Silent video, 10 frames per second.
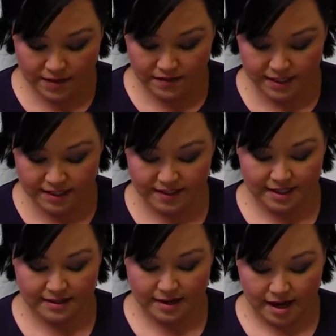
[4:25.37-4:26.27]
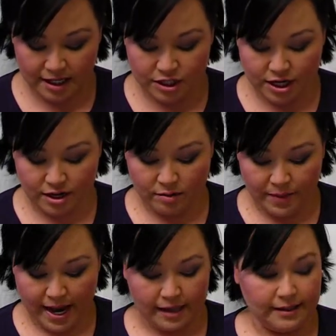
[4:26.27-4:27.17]
This is an eyeshadow
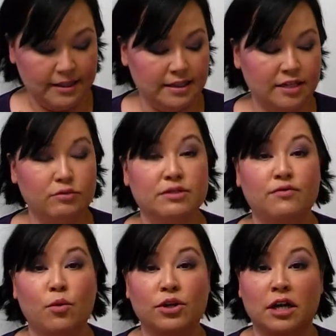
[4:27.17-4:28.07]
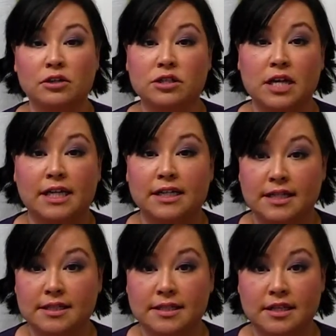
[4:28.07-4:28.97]
palette. It was
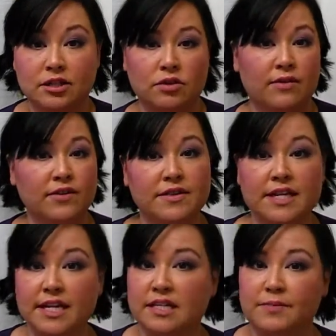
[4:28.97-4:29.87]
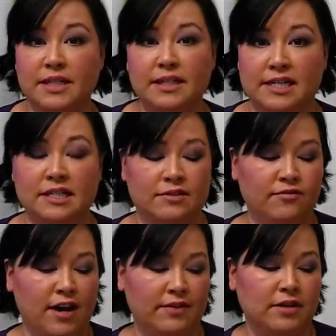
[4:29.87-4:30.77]
$4.99, so everything has been less than
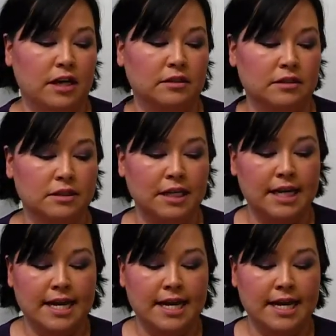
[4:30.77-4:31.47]
$5.